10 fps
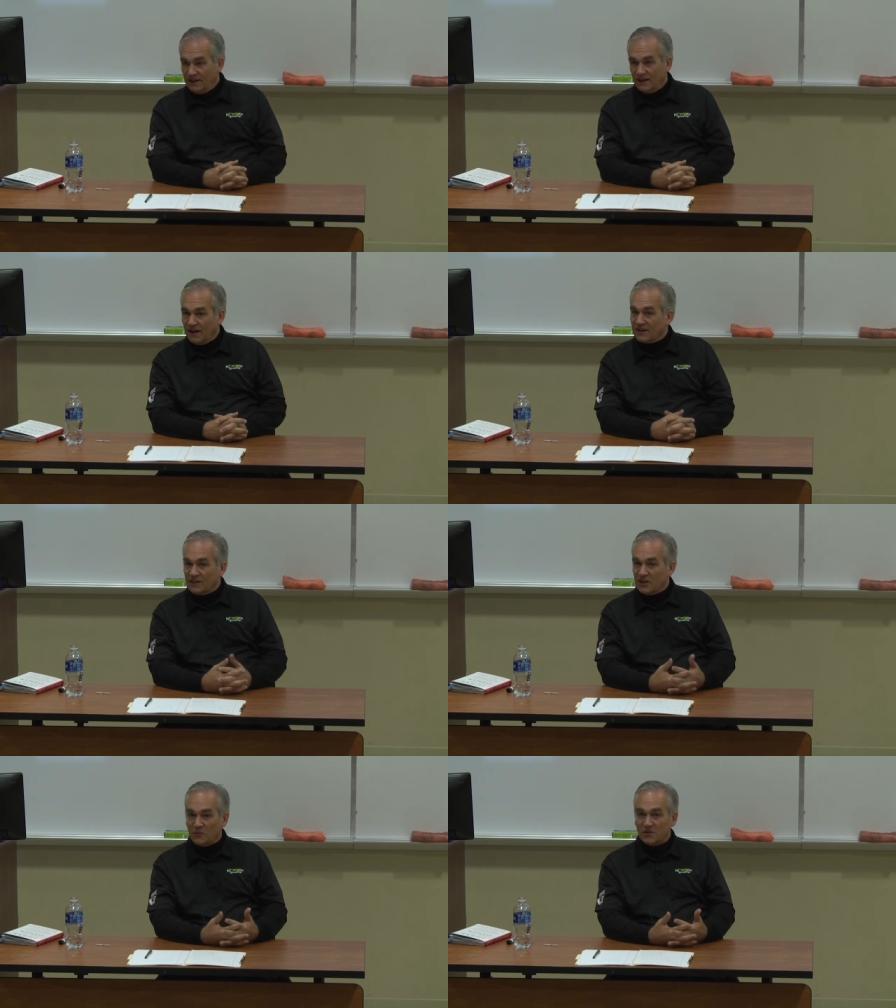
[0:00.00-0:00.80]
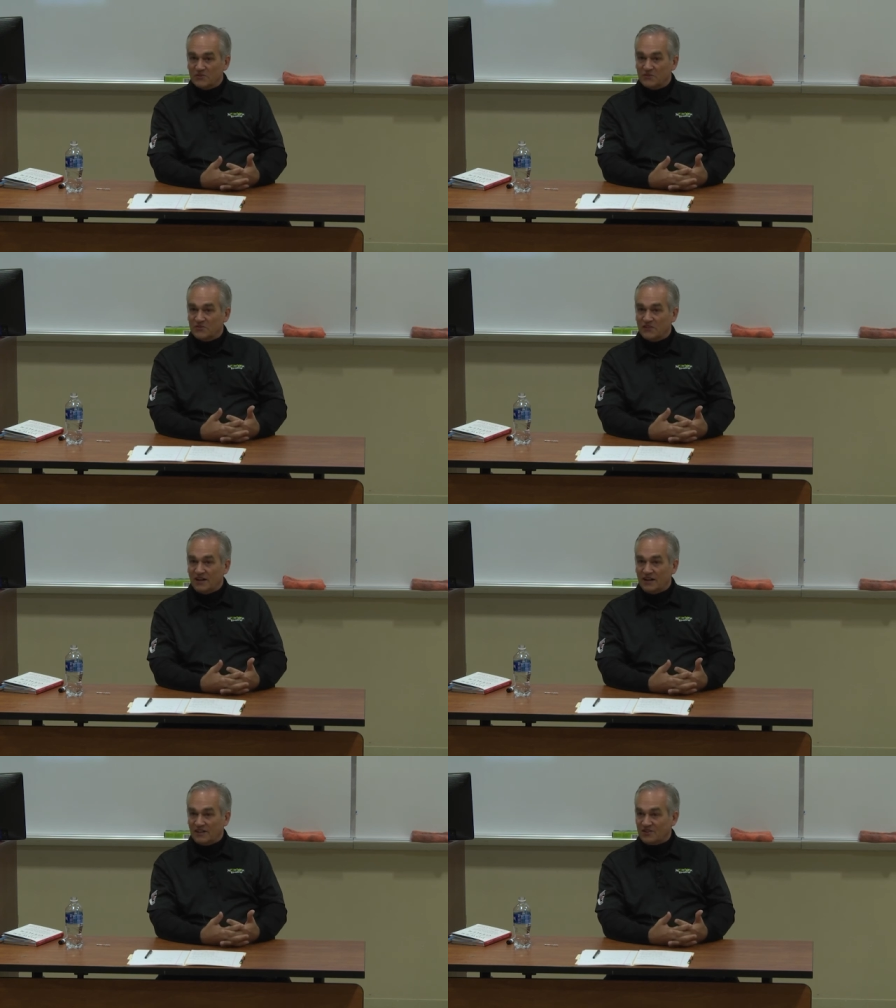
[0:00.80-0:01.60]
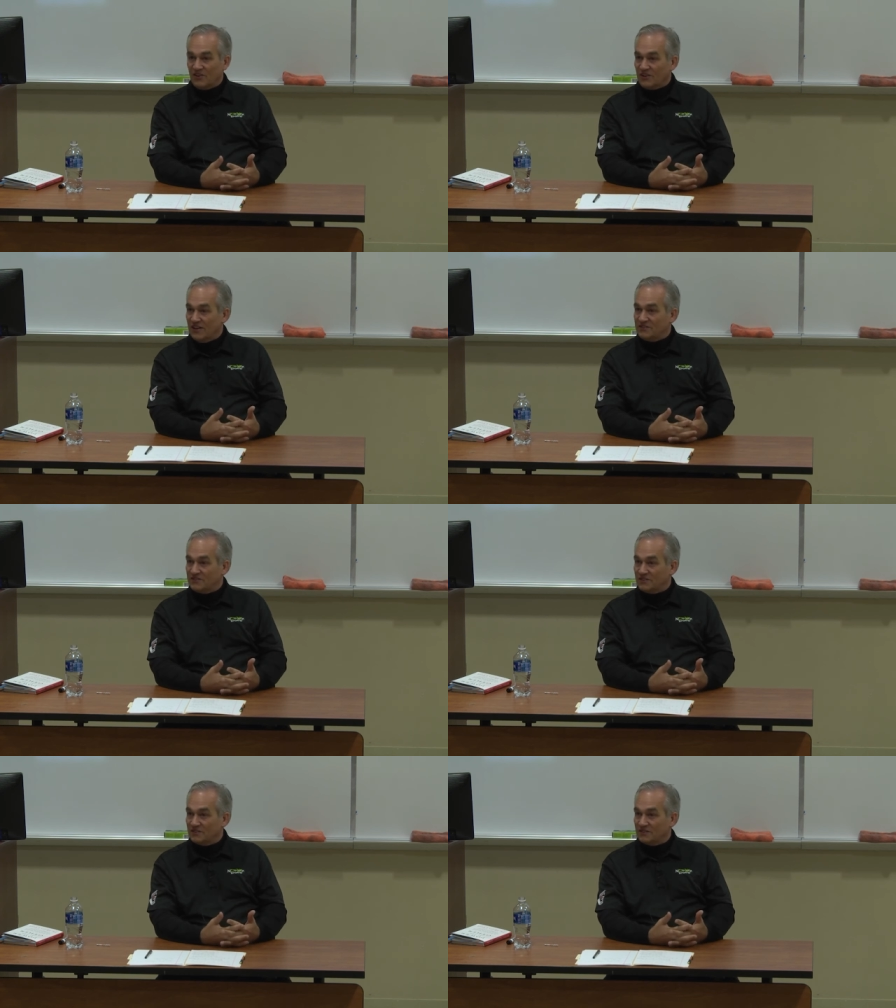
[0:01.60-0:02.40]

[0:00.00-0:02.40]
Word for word: And I could hear whistles, and I saw kids.